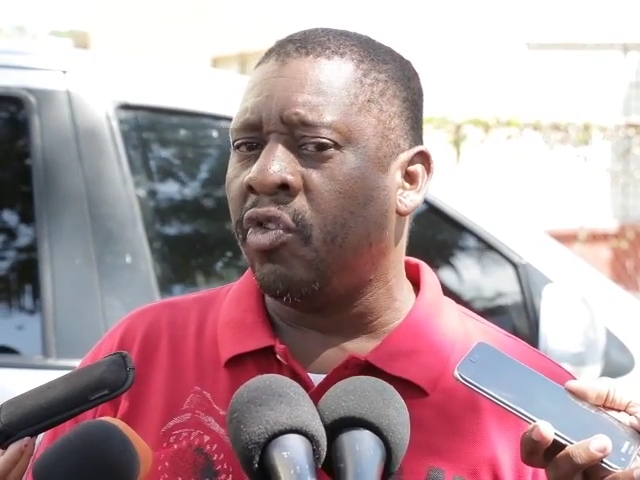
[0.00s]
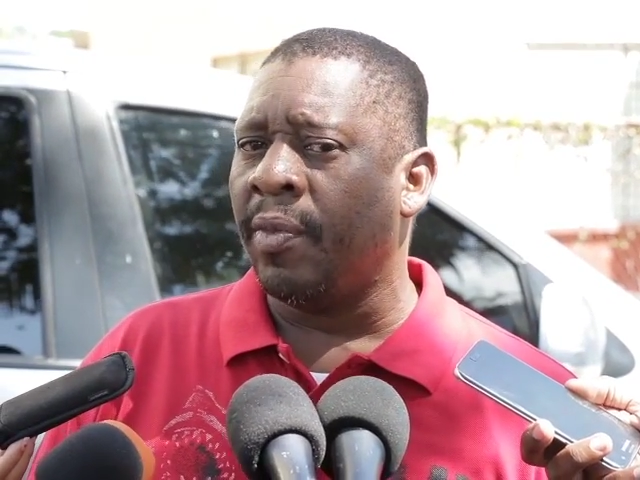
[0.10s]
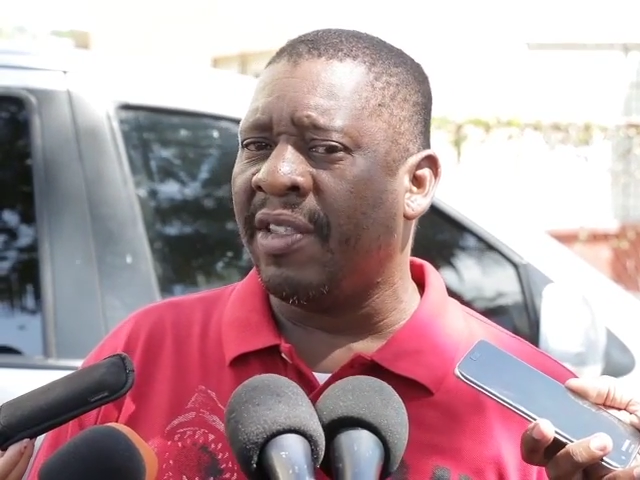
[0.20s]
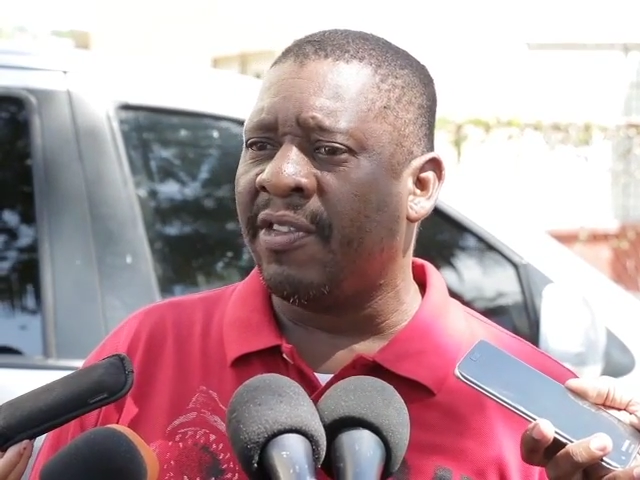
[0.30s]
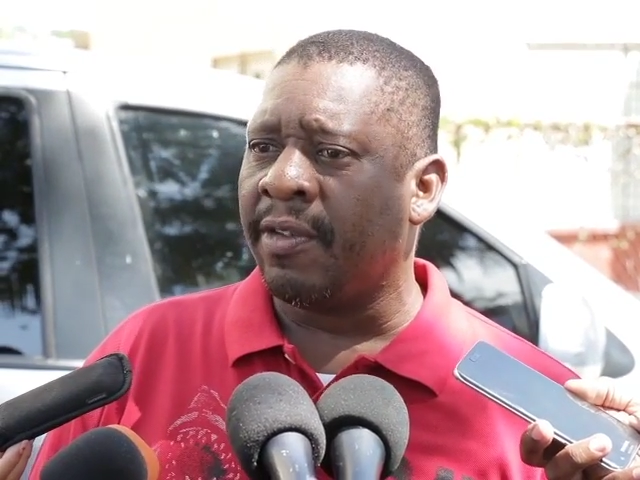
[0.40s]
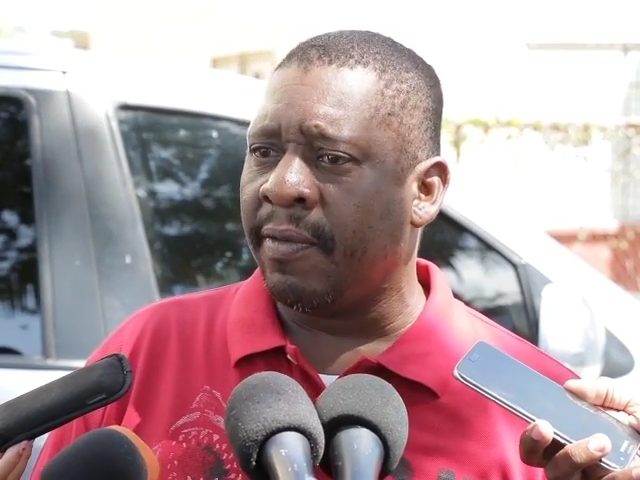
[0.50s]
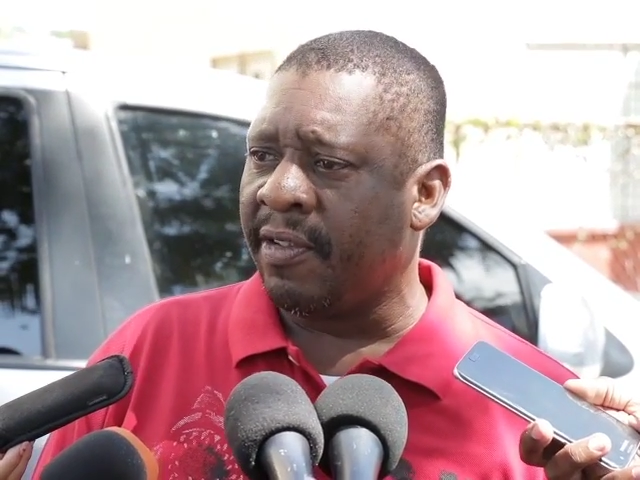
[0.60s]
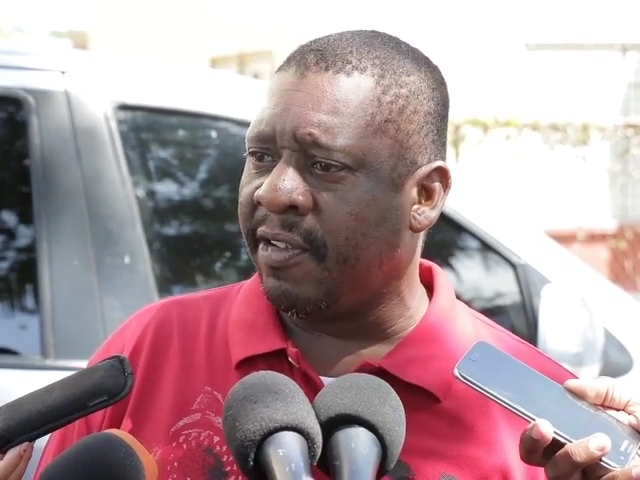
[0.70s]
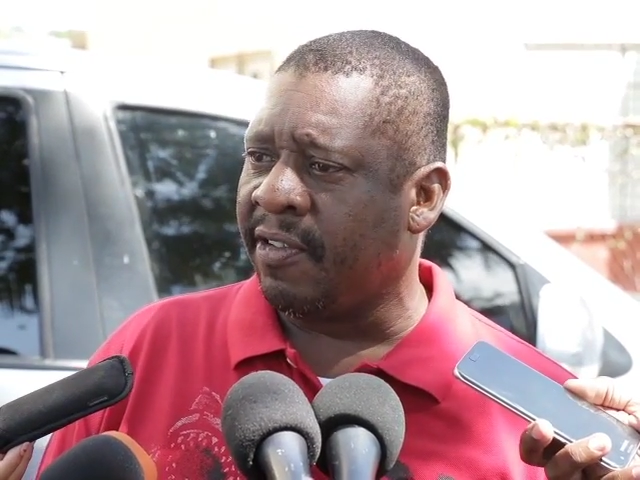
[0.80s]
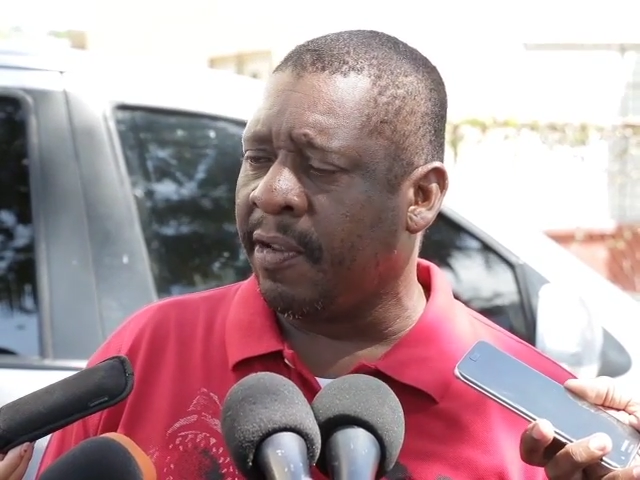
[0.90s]
Human
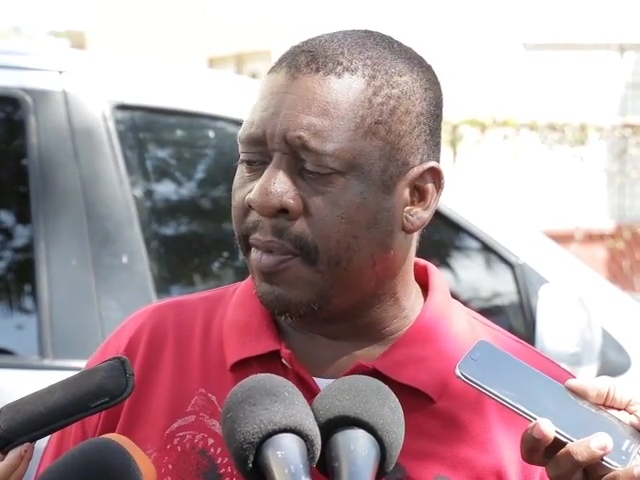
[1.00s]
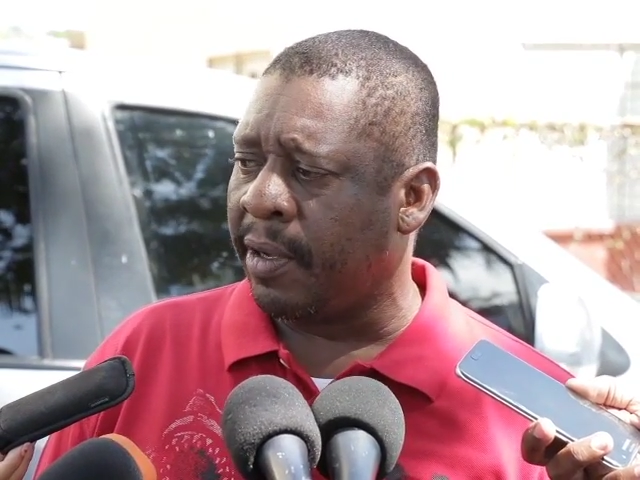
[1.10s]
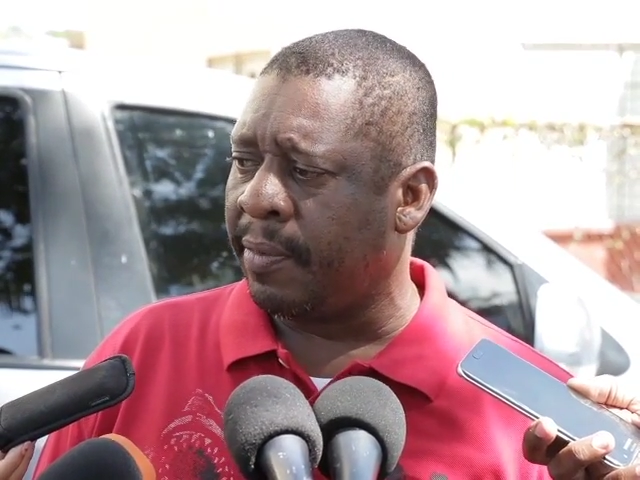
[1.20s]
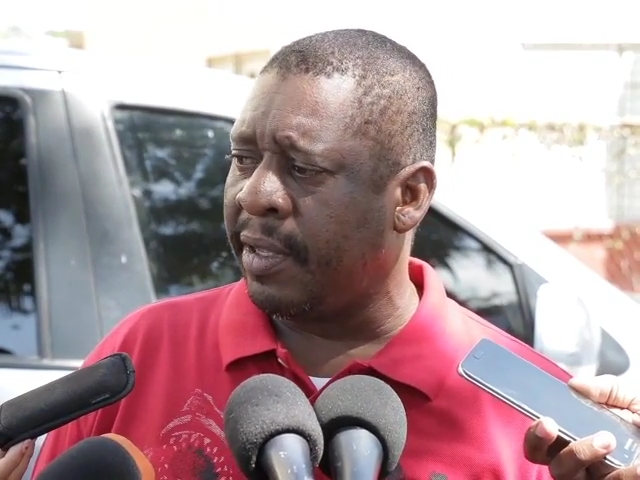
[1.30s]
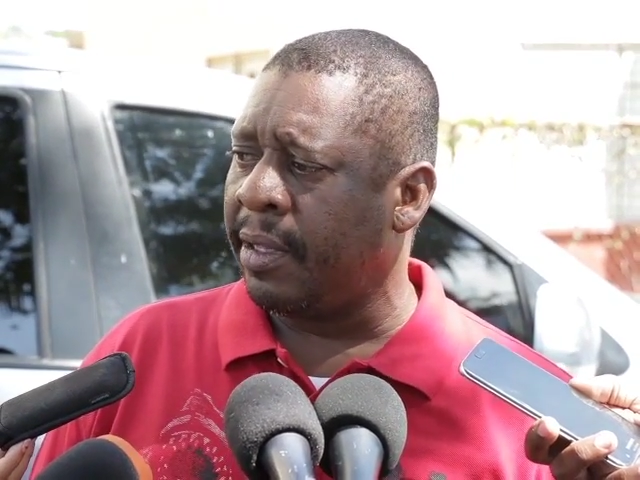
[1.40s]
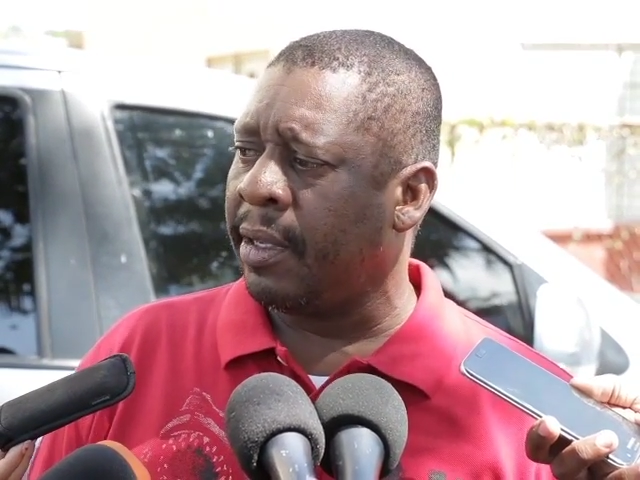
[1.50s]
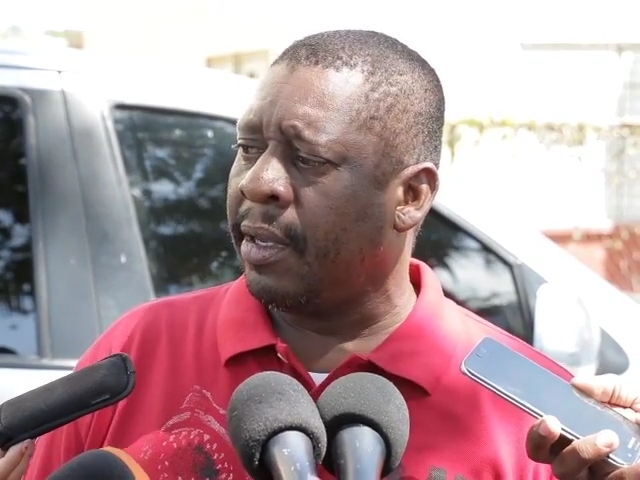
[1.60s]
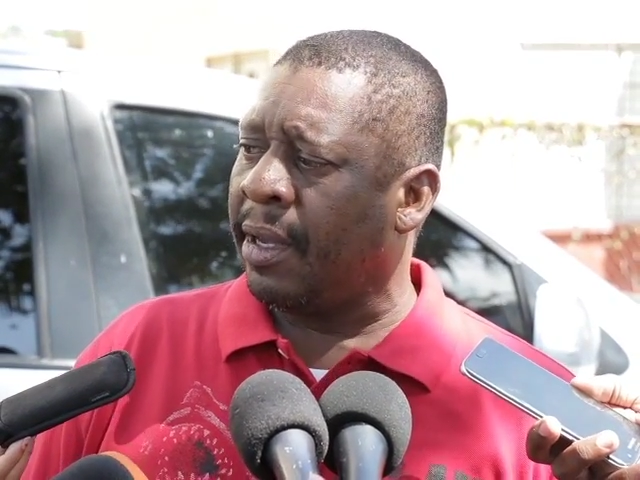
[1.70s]
Services Department